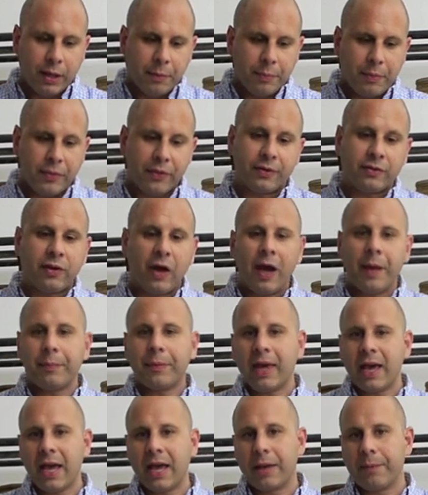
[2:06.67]
But the time
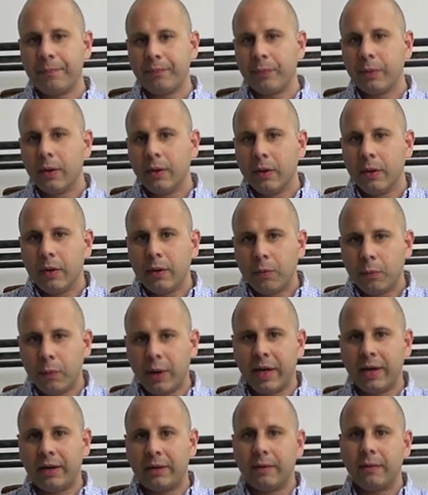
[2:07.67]
came
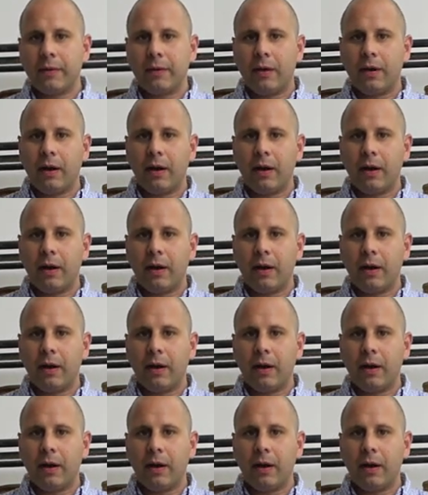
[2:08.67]
when